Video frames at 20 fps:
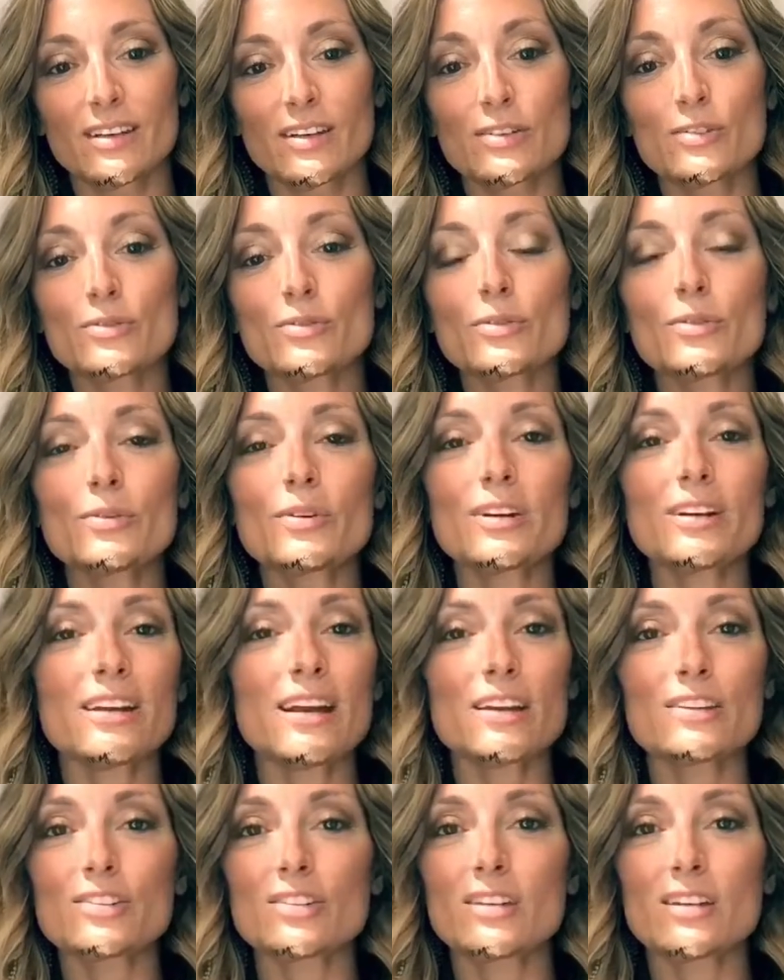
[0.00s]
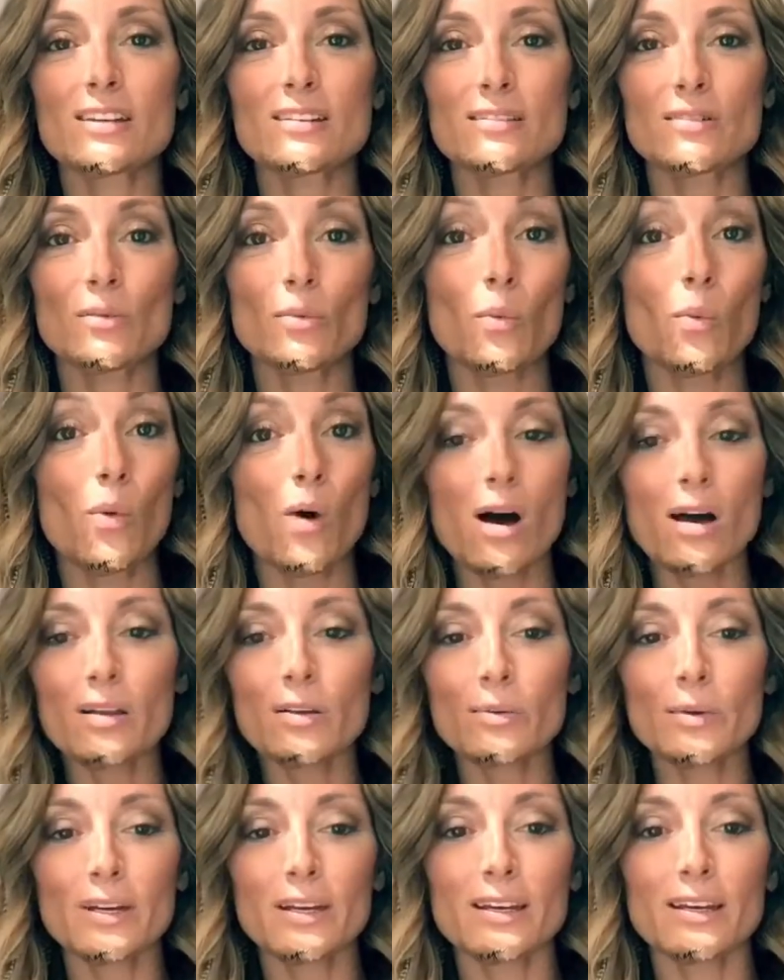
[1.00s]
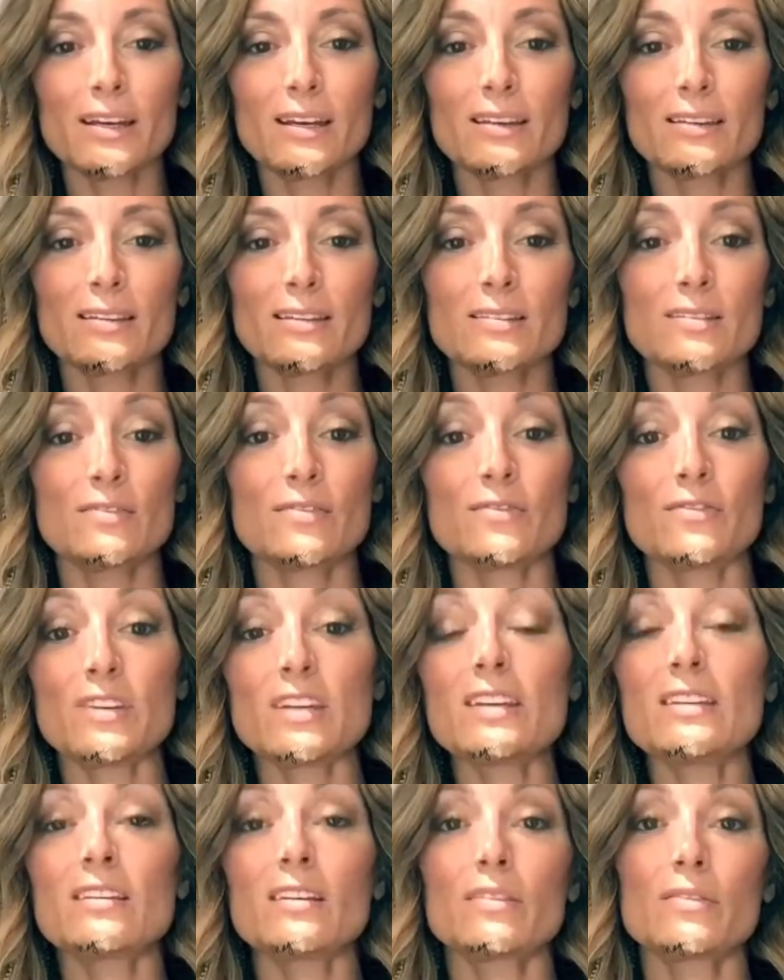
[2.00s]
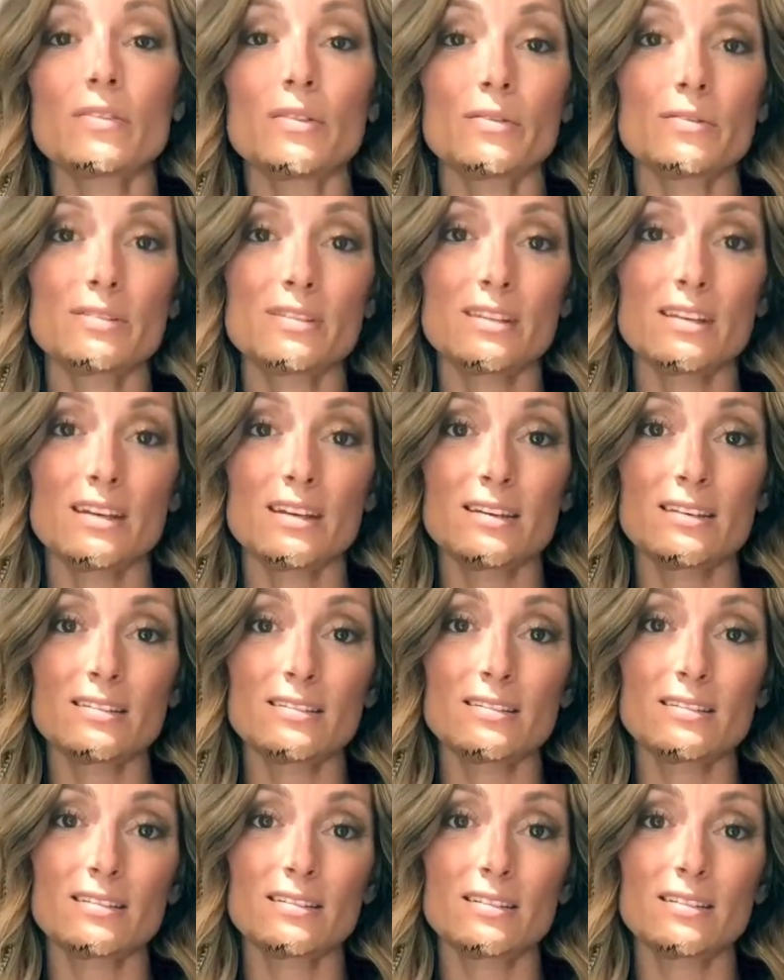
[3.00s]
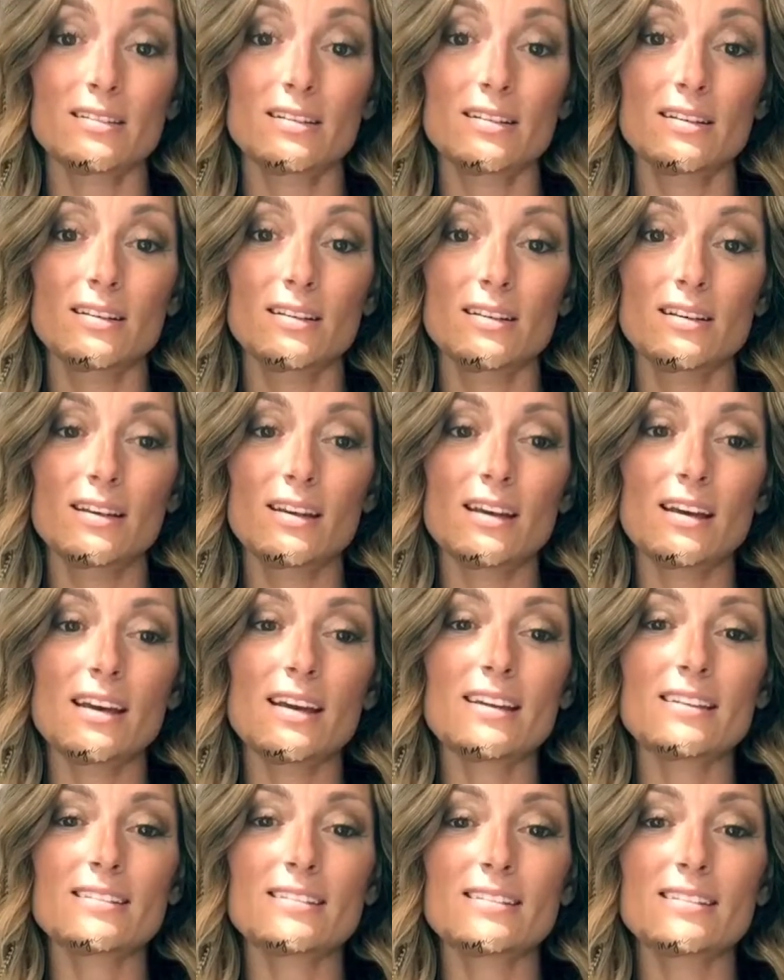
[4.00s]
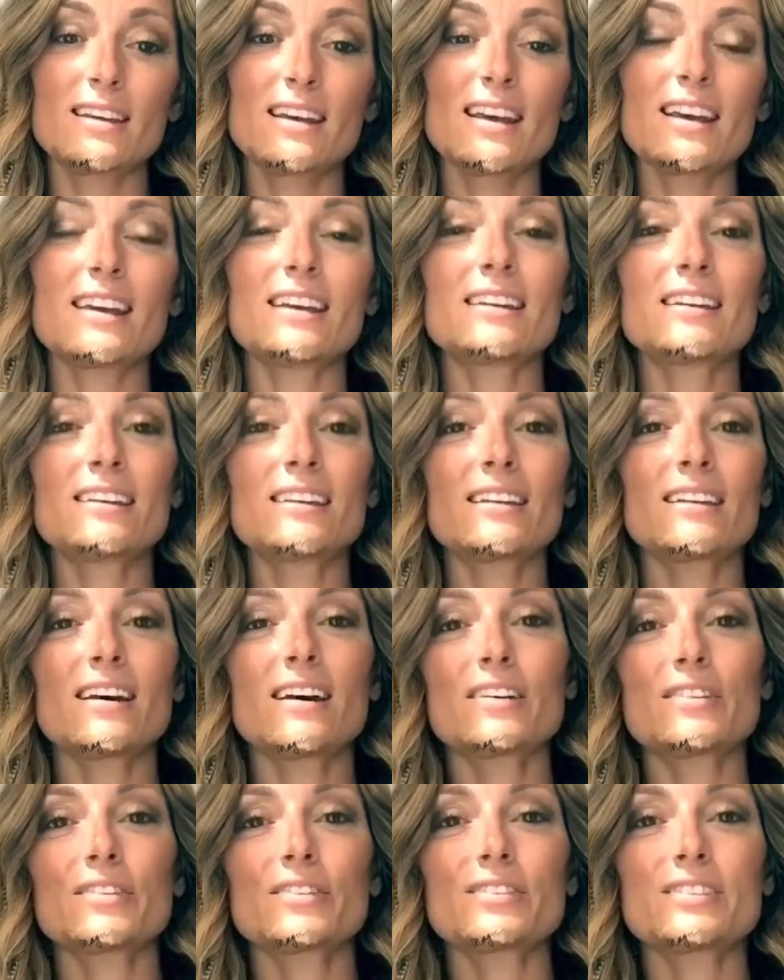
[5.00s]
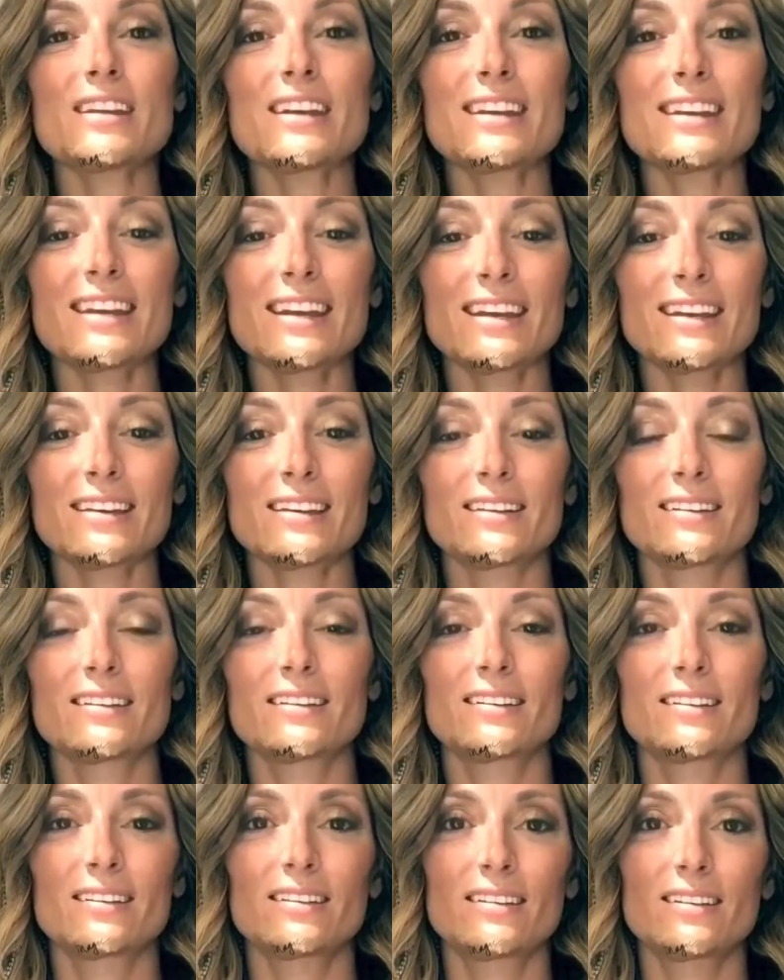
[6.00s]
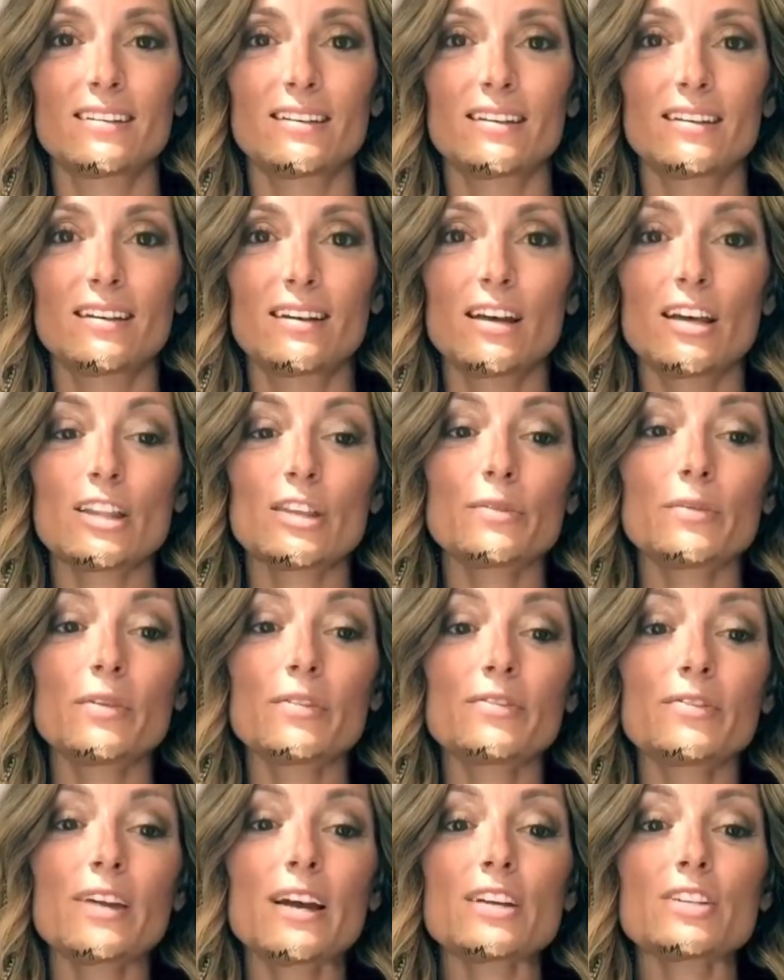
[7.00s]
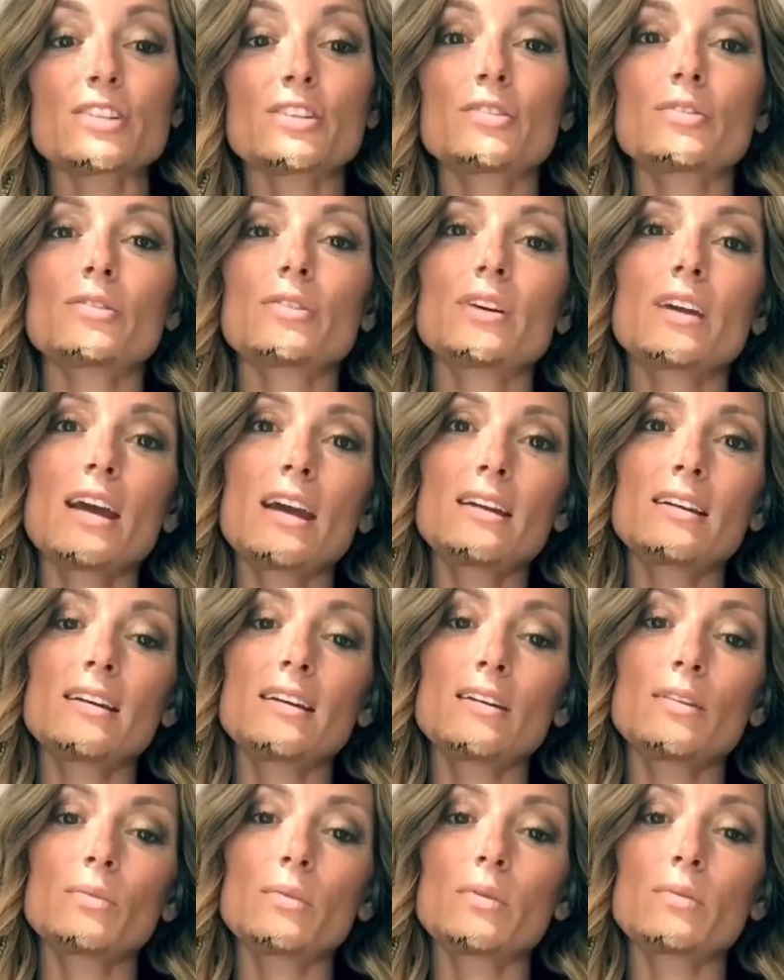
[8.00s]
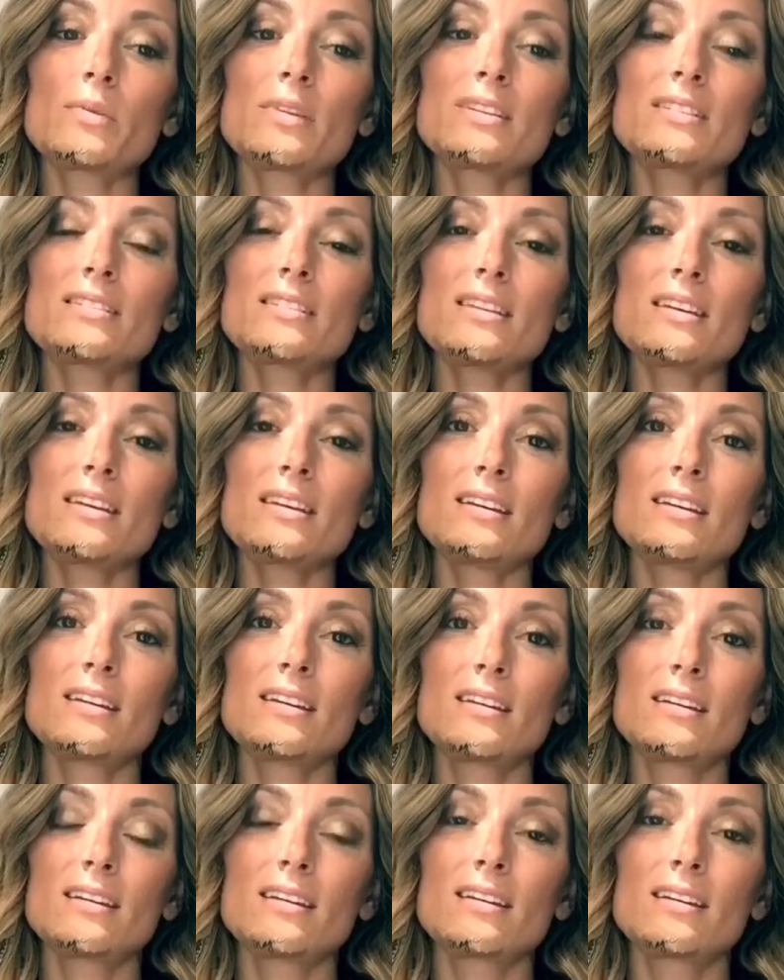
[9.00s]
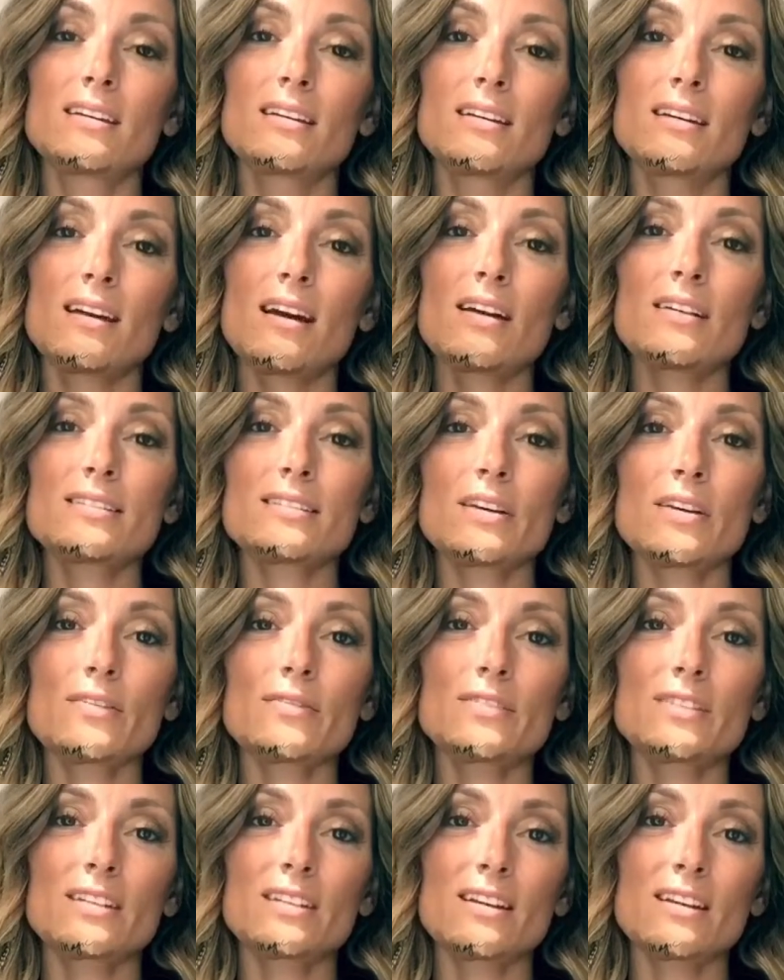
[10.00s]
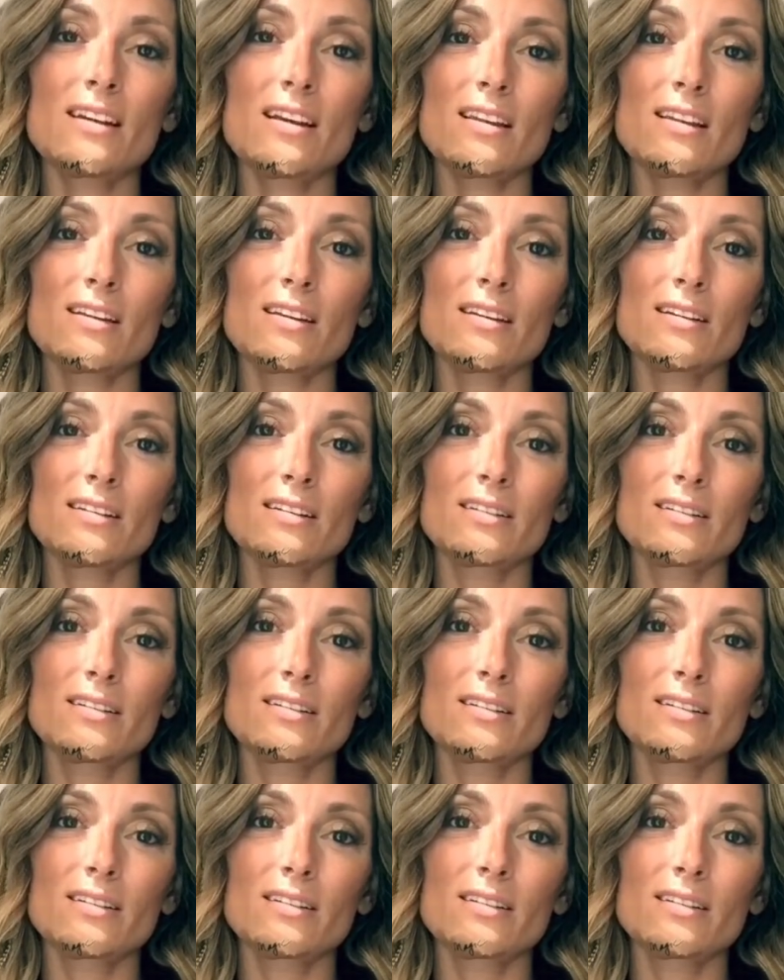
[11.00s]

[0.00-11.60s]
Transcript: True connection isn't wallowing in the defeat of those things. It's in the understanding, the reflection created when we see ourselves in another.